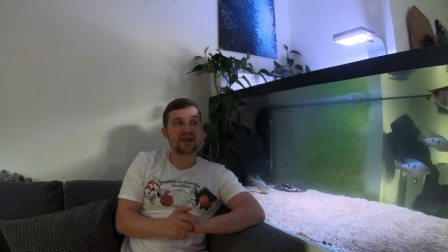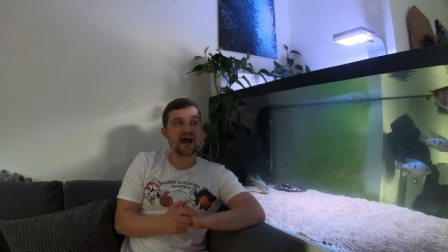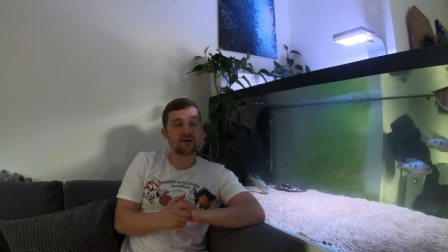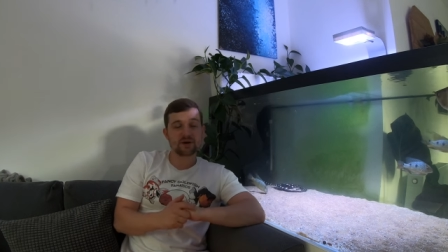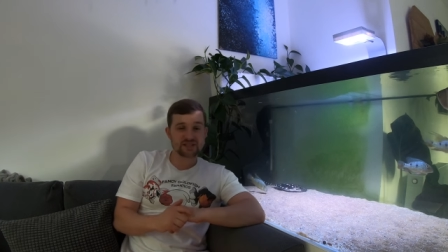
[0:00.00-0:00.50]
and
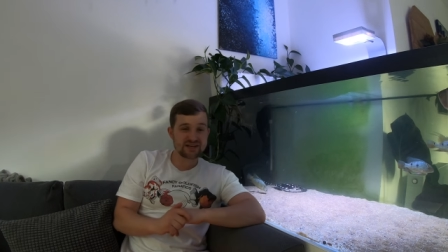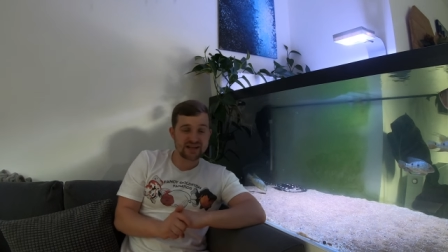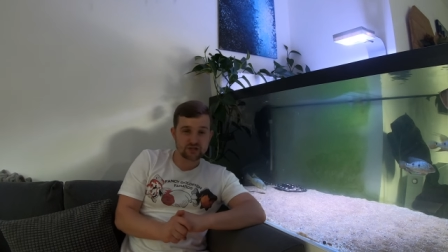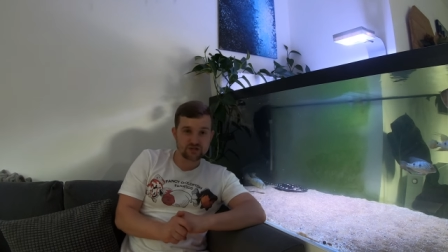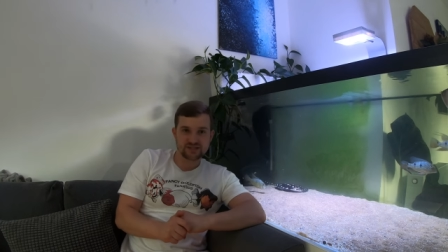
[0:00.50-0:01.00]
how much
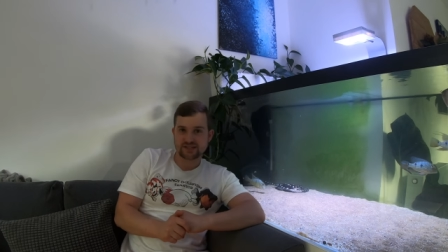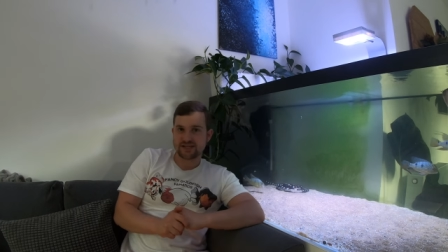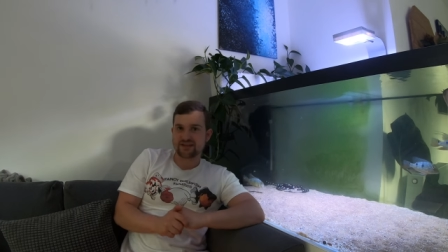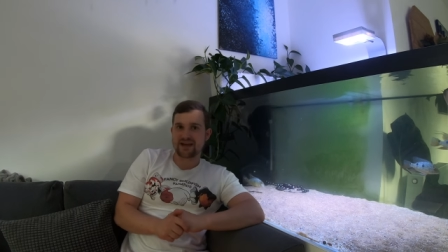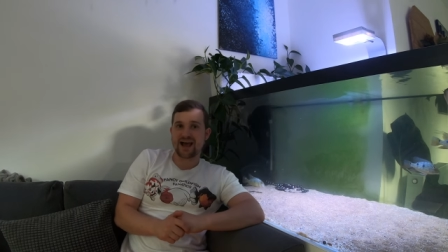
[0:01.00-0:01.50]

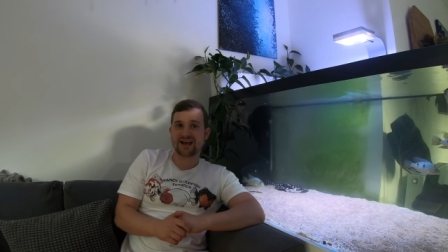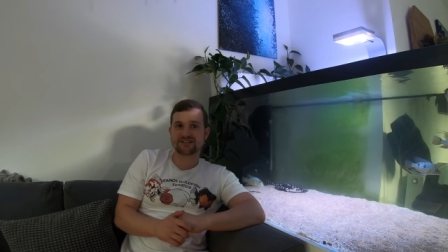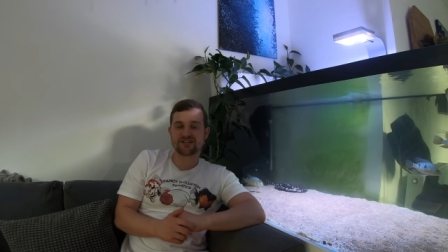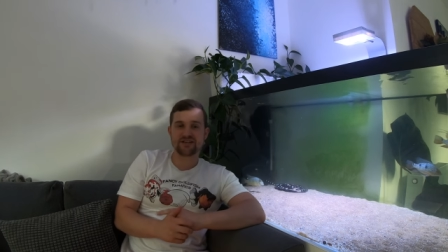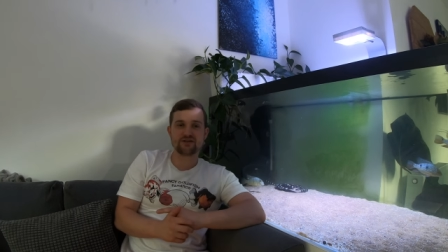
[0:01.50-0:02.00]
electricity it
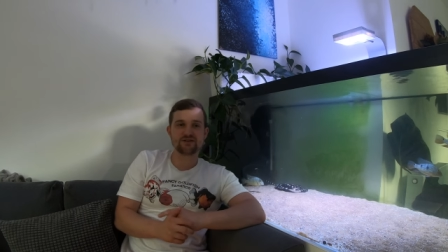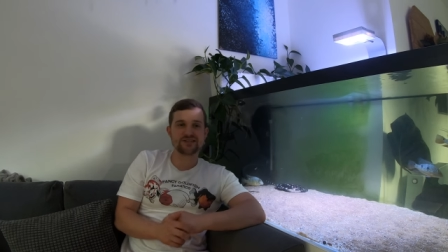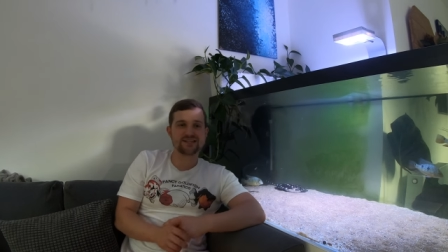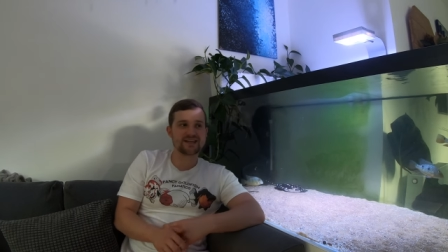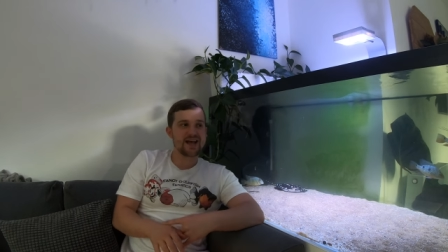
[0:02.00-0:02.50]
actually
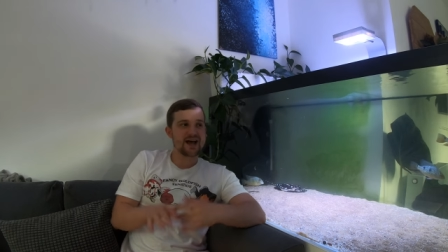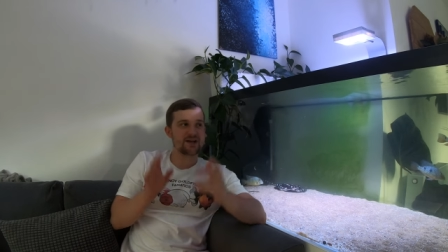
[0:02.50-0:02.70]
uses.